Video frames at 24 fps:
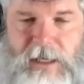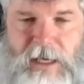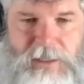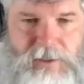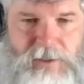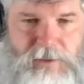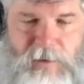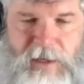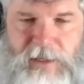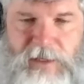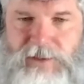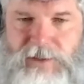
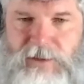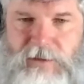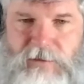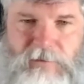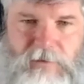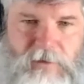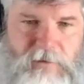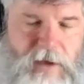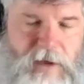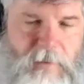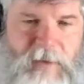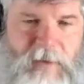As you mentioned,
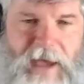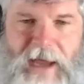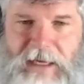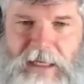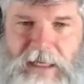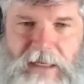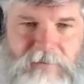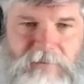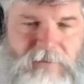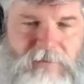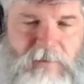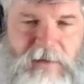you've got Matt
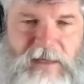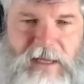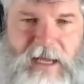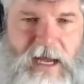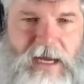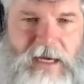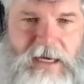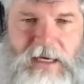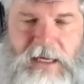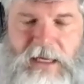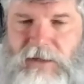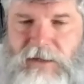Heaton from
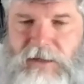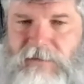Canada,